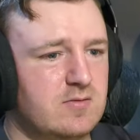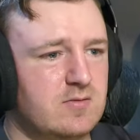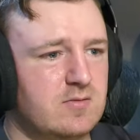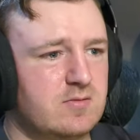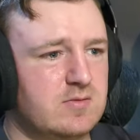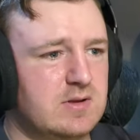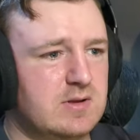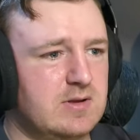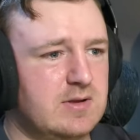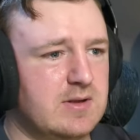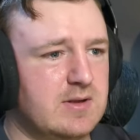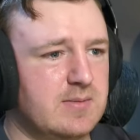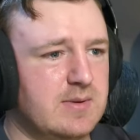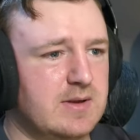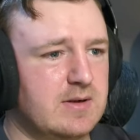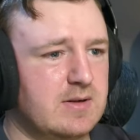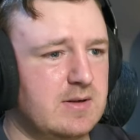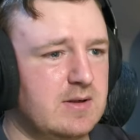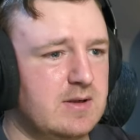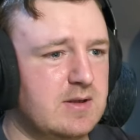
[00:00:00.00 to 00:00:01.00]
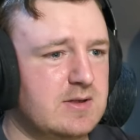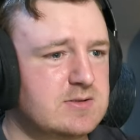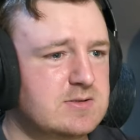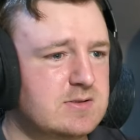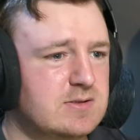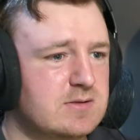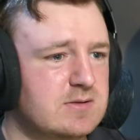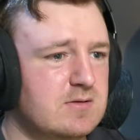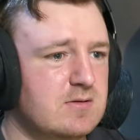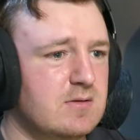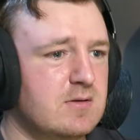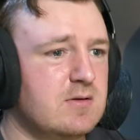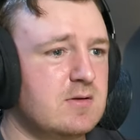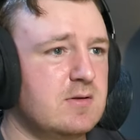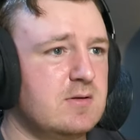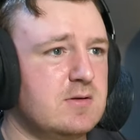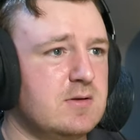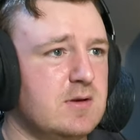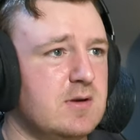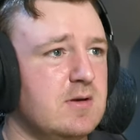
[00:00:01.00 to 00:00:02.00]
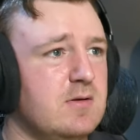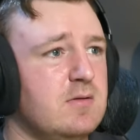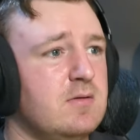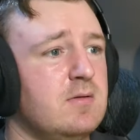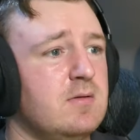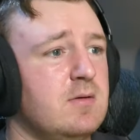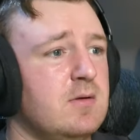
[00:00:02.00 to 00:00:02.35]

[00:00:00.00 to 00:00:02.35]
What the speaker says: that you get a penalty against, good time.